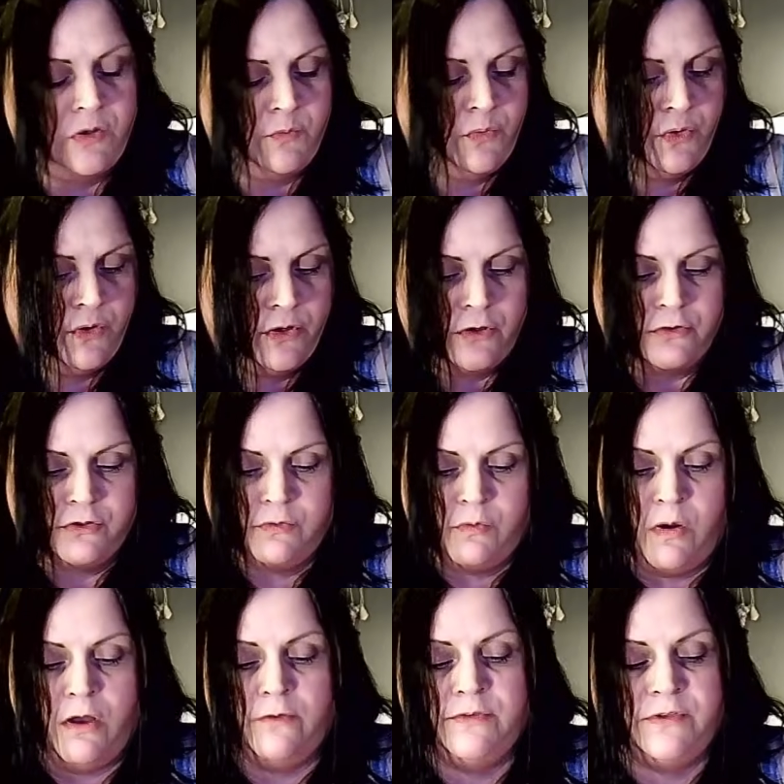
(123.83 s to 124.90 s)
to put your
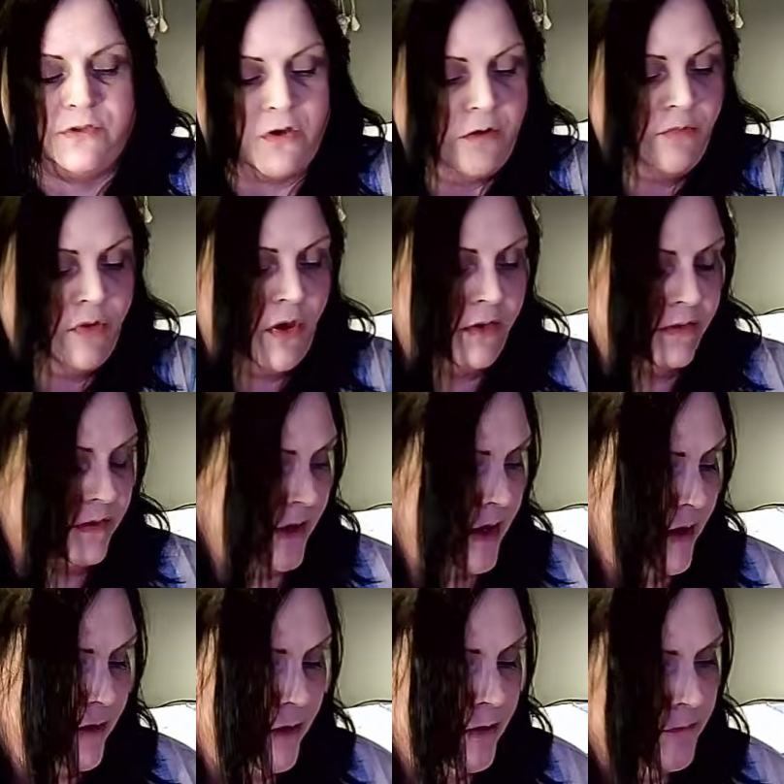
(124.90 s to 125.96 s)
12 star blocks
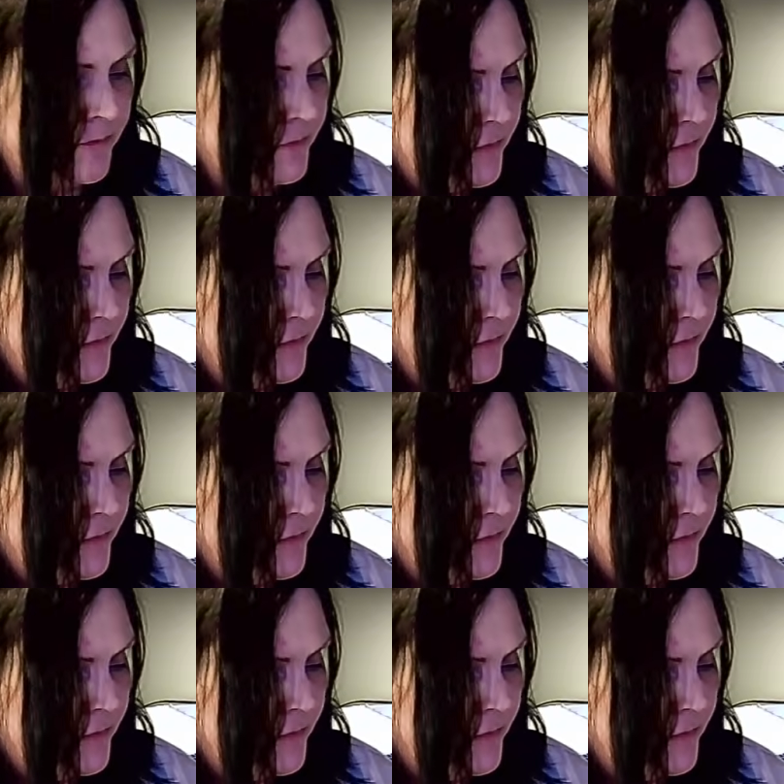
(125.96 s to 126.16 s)
together.